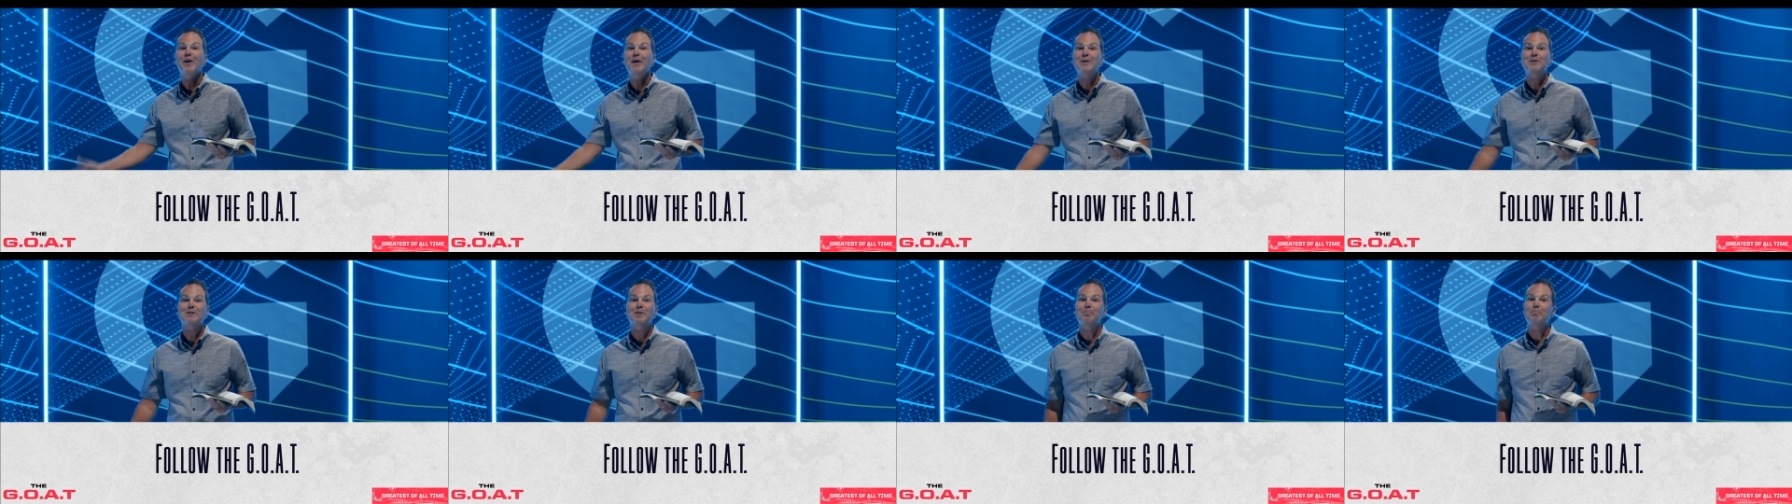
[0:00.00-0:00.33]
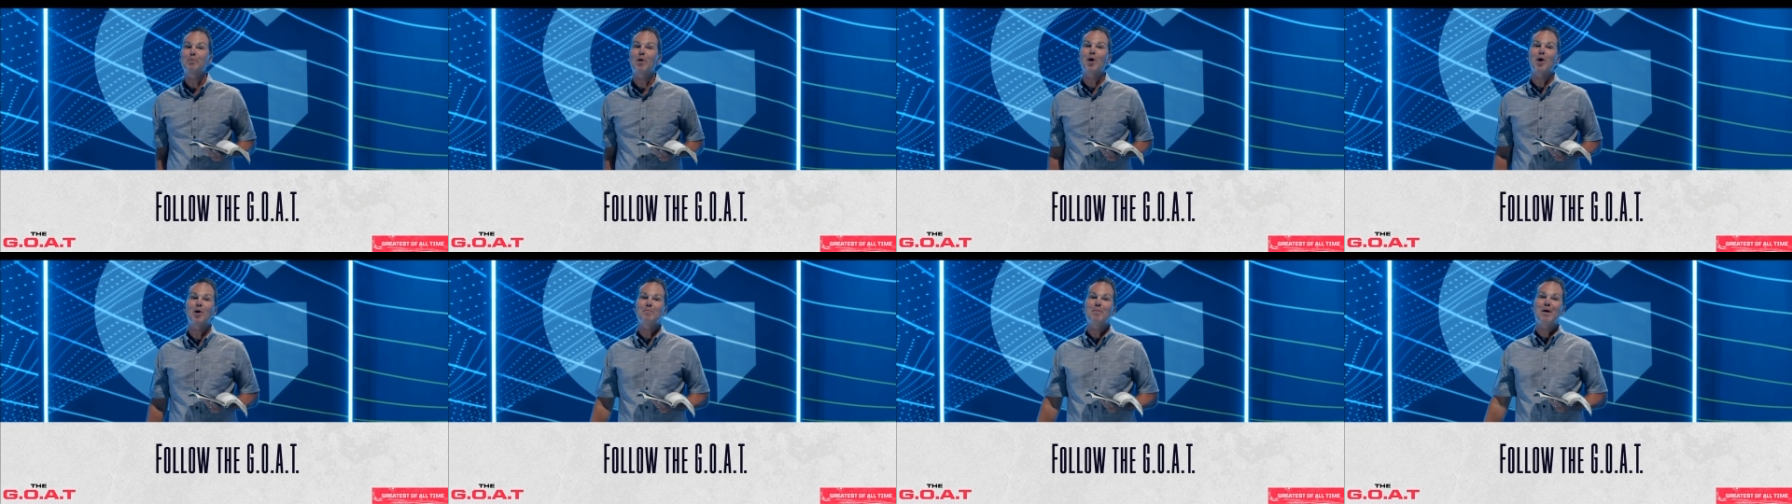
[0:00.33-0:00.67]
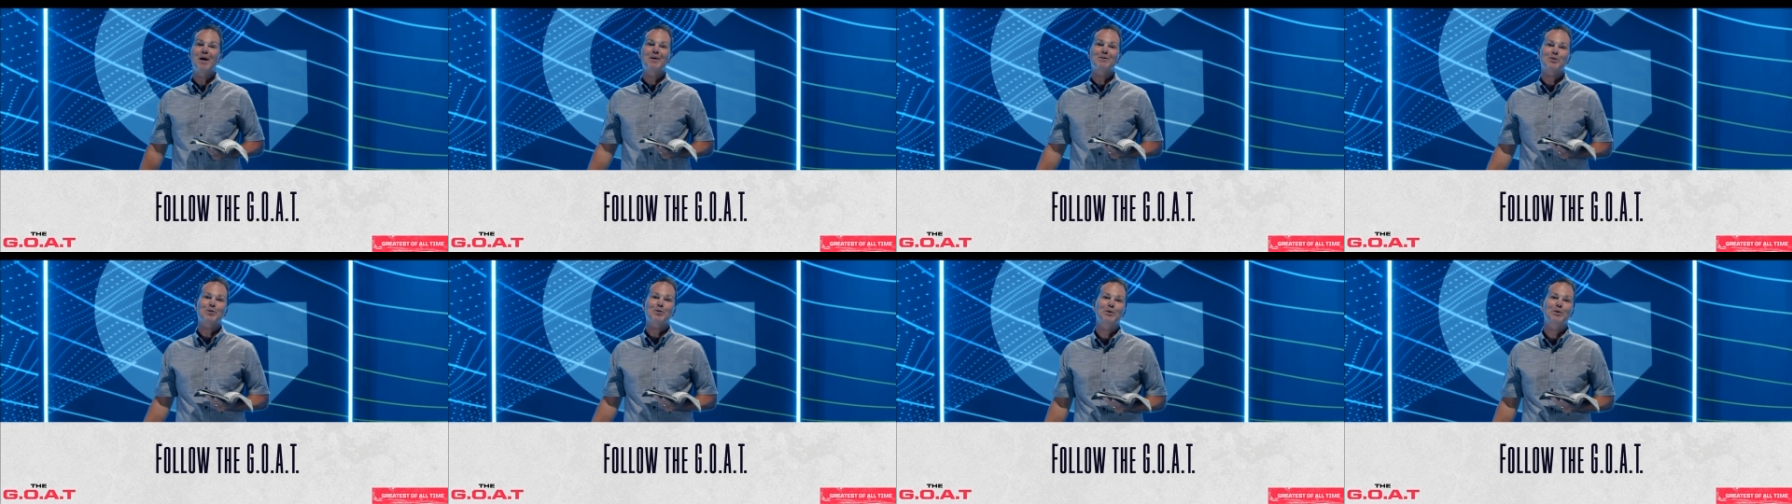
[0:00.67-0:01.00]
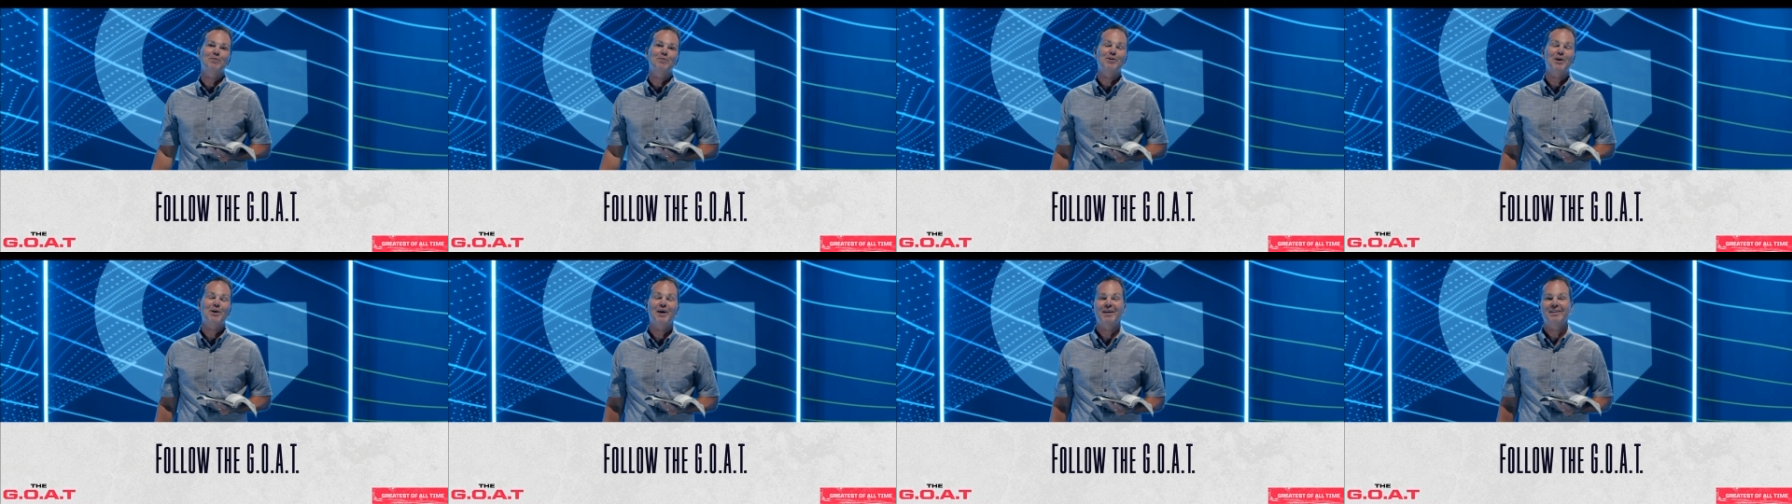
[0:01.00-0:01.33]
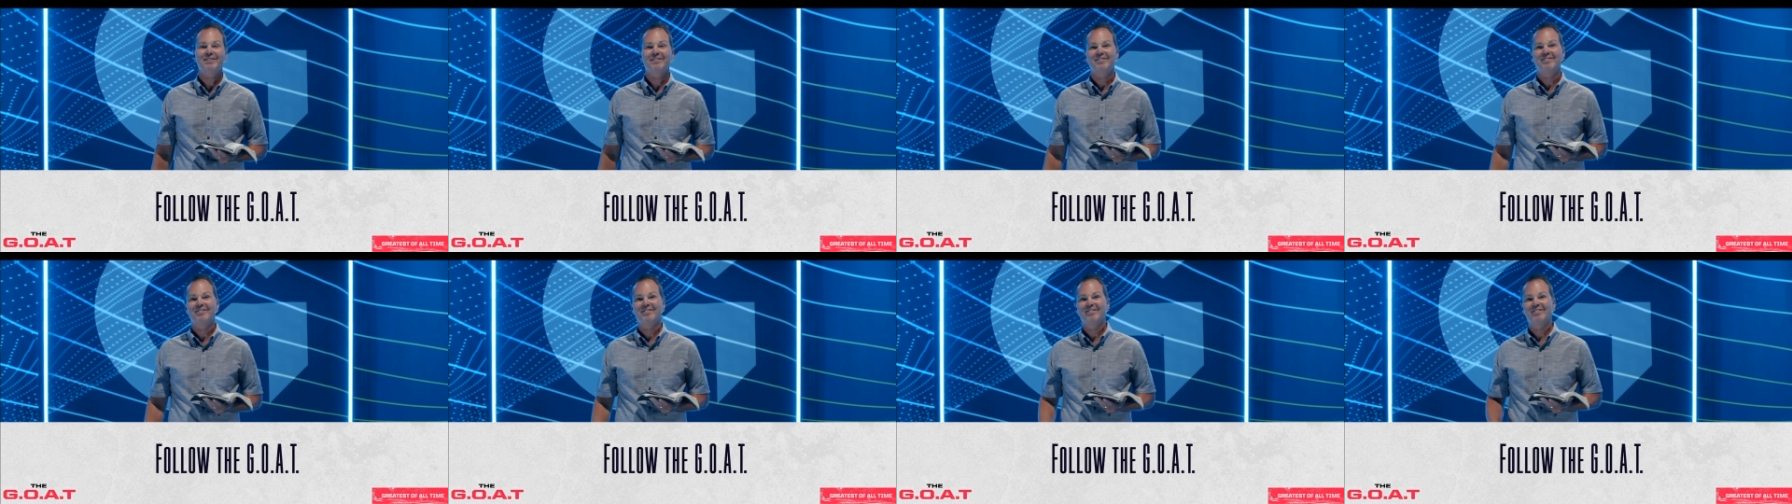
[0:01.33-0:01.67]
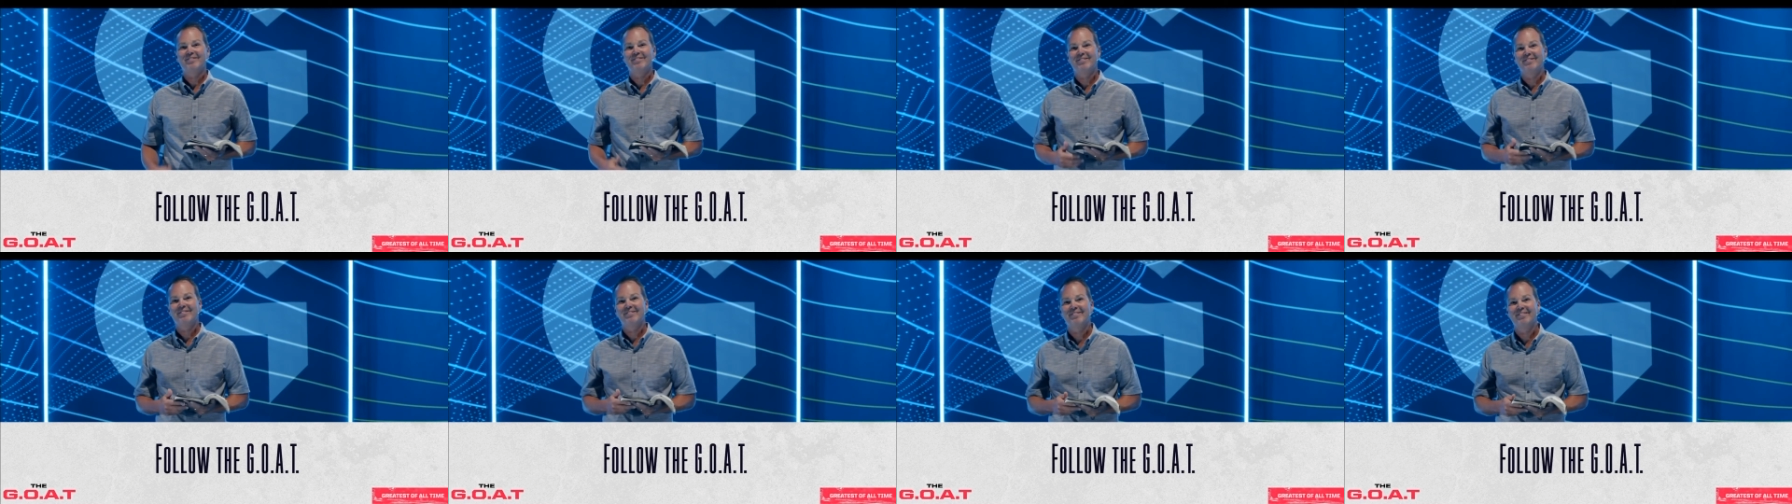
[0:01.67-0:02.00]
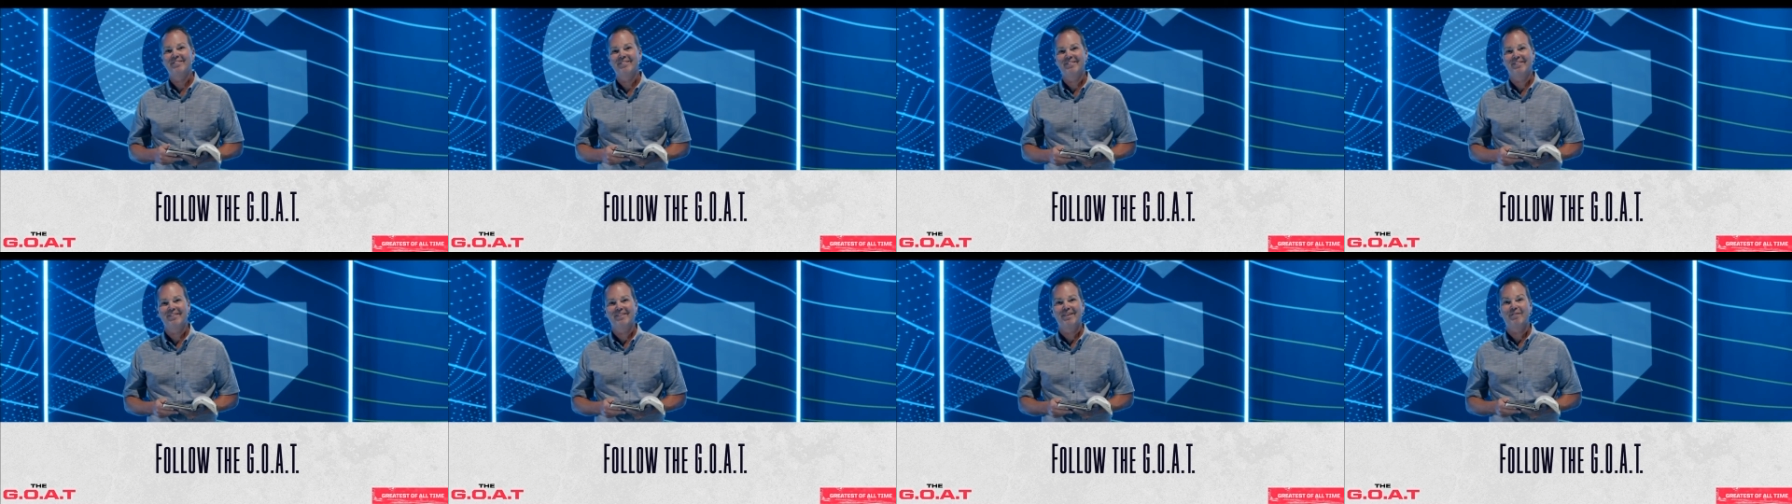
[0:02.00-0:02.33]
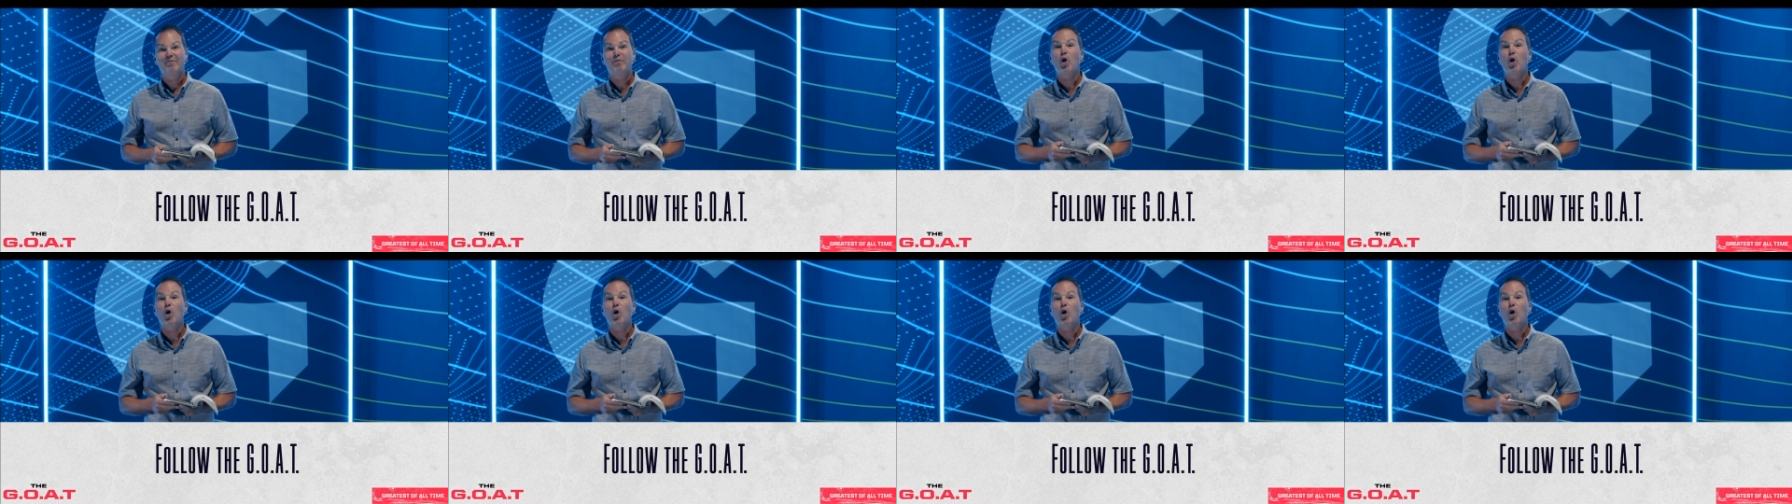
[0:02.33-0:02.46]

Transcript: that Bartimaeus could have done, of